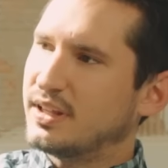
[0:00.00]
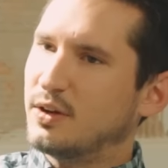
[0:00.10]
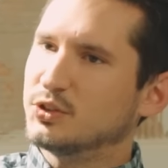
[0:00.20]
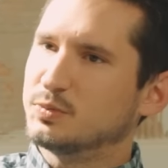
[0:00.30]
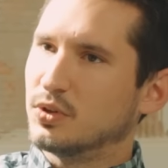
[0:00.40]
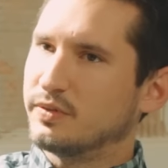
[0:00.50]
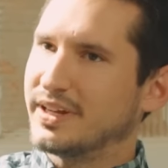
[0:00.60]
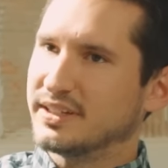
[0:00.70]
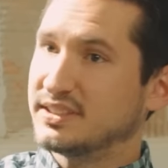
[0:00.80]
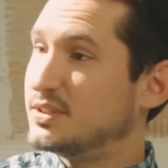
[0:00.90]
And that was more of
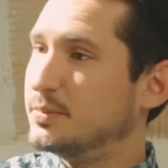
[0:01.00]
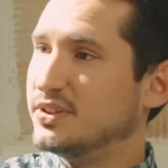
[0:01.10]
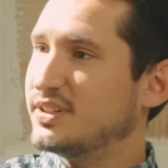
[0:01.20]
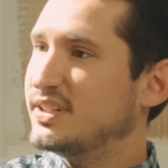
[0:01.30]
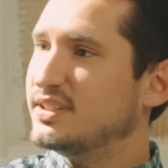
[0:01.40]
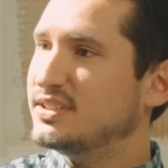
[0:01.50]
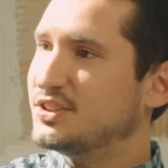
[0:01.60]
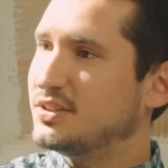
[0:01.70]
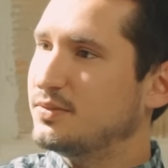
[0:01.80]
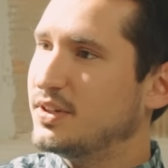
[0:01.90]
a stability
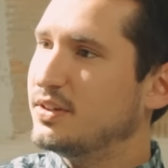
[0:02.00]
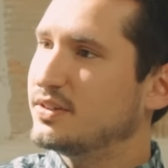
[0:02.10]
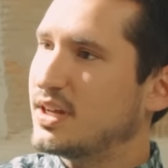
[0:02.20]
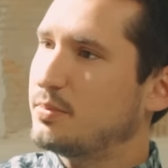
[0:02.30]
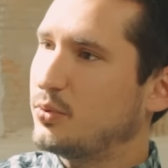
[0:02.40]
decision for you at that